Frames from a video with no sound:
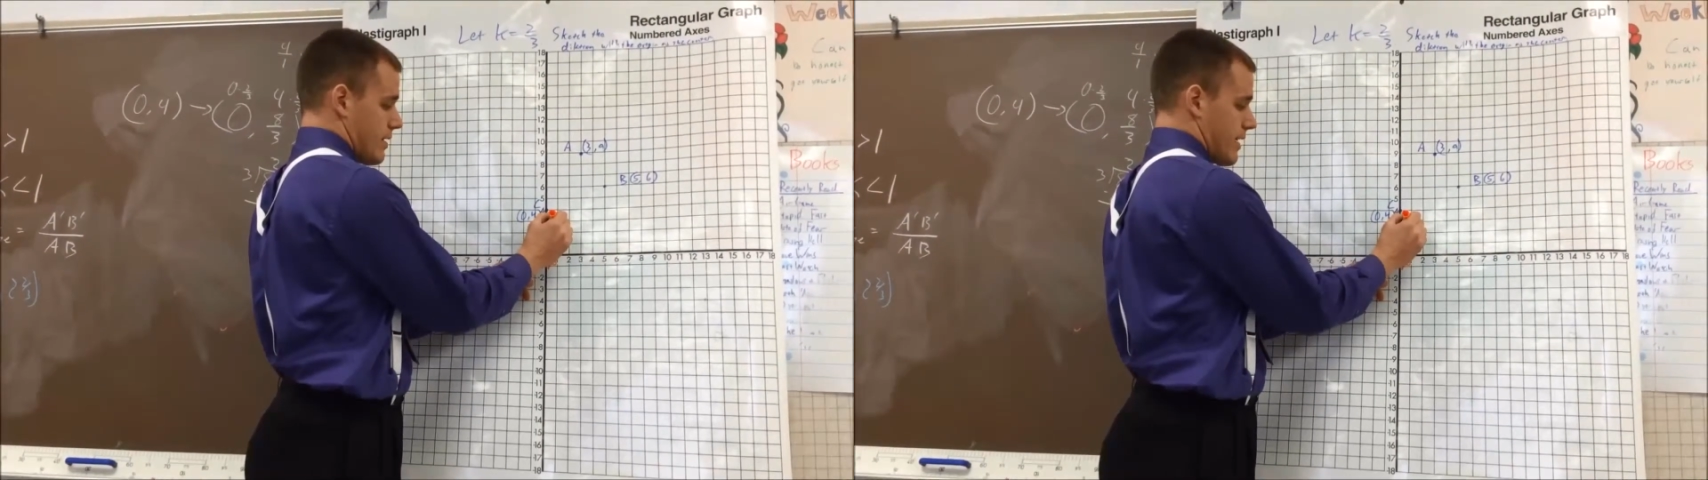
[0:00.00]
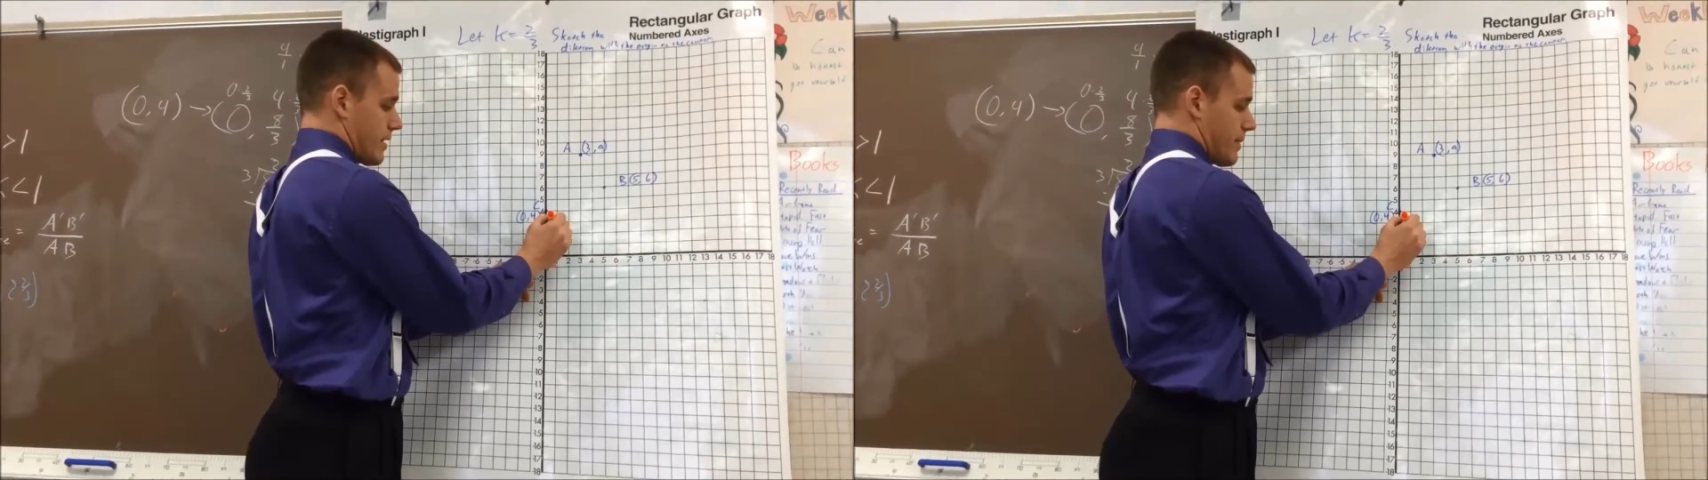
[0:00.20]

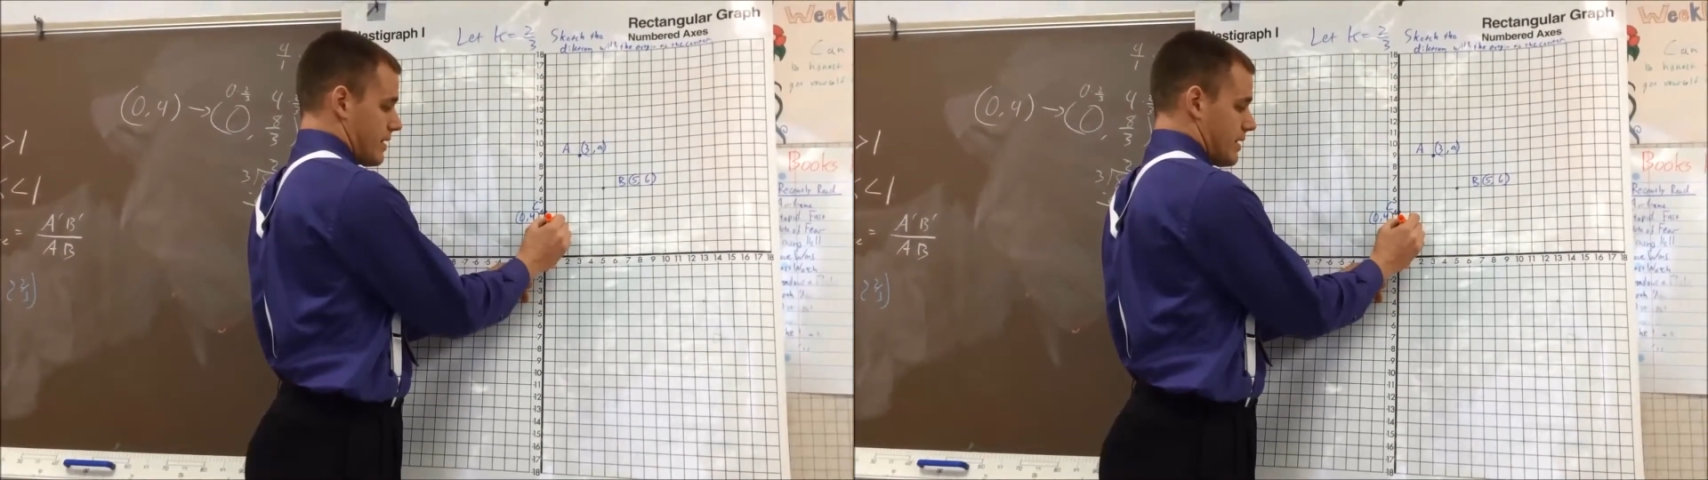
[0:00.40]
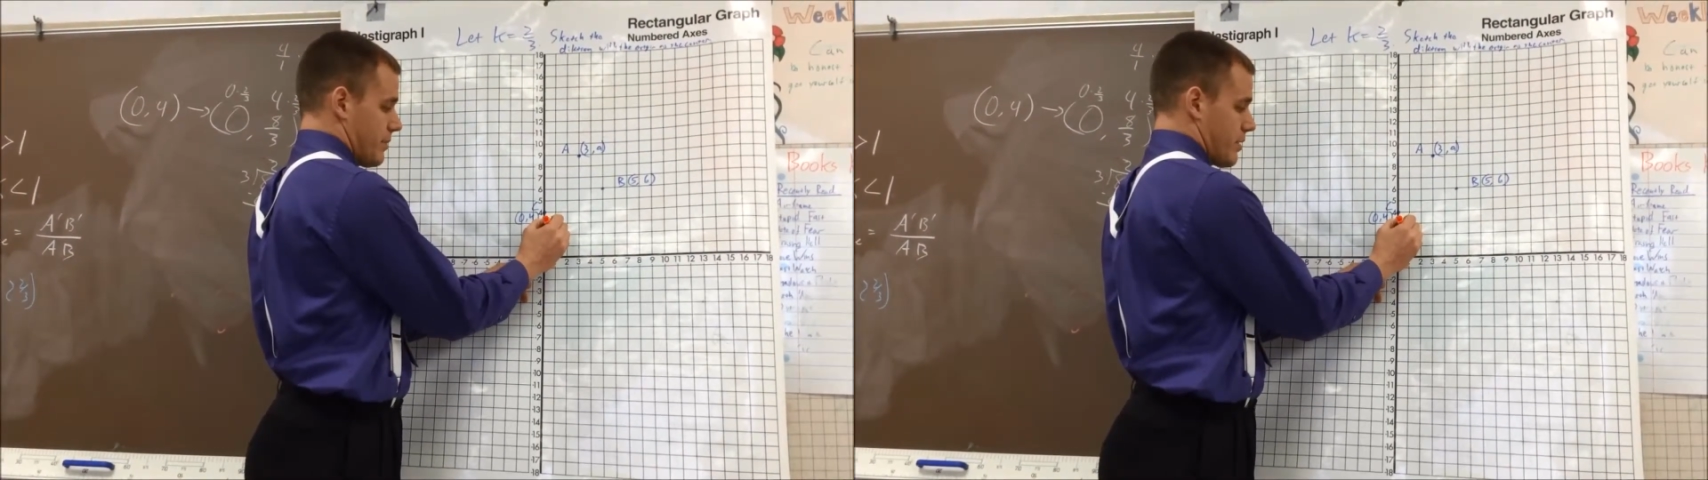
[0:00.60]
That's my
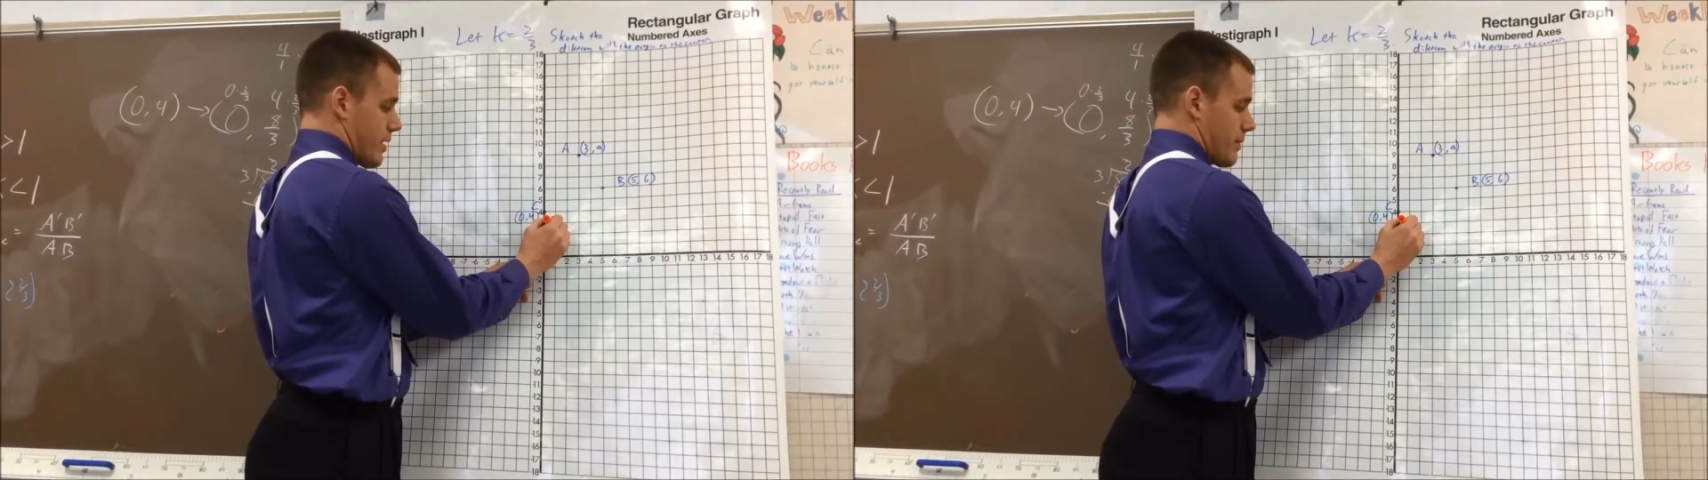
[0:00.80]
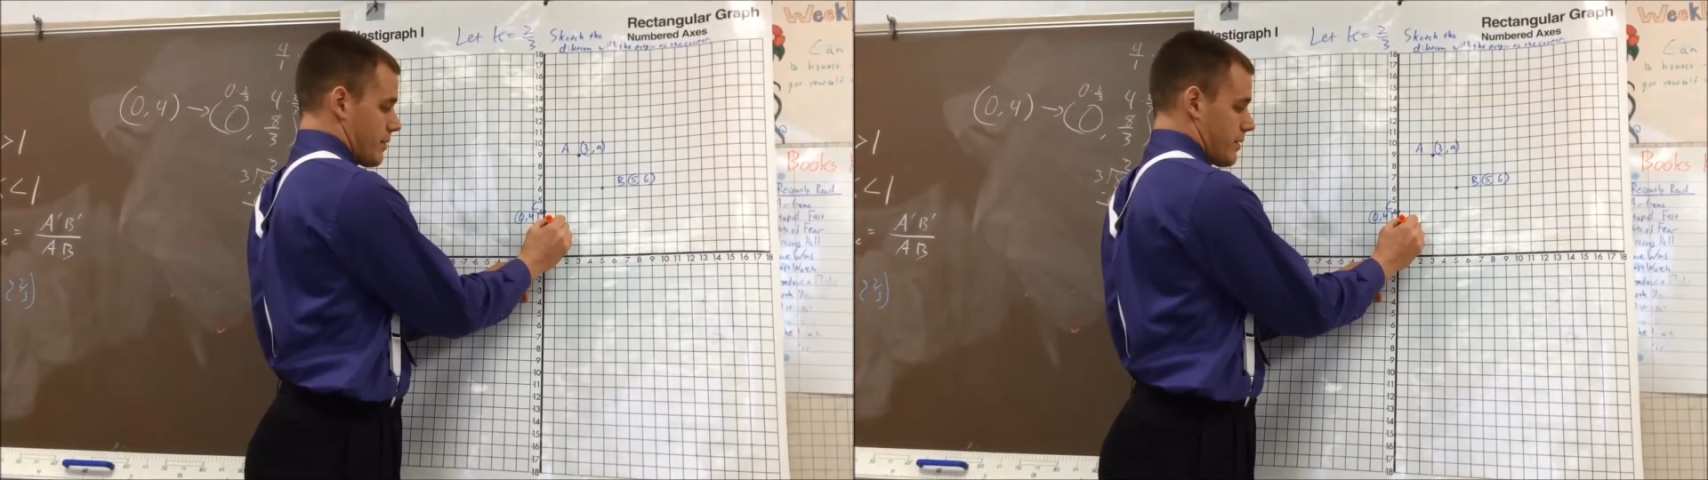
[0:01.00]
C prime.